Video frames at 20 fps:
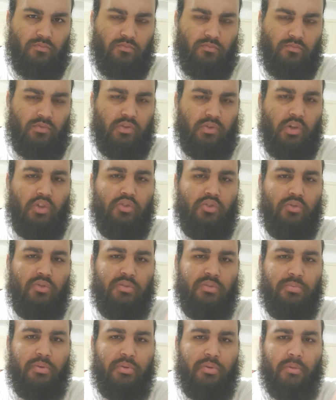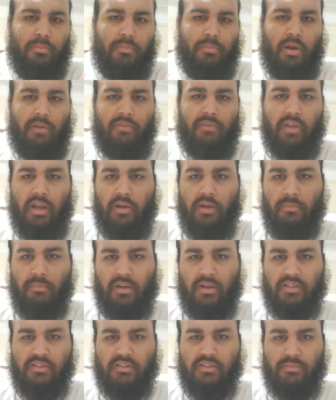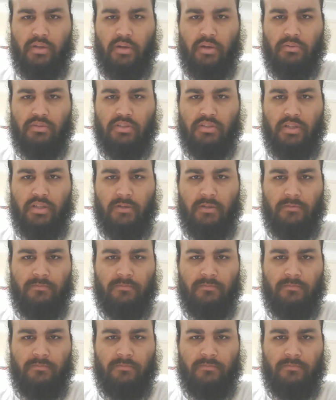It's all through the spirit and power of Yahweh Bashem Yahweh Shai.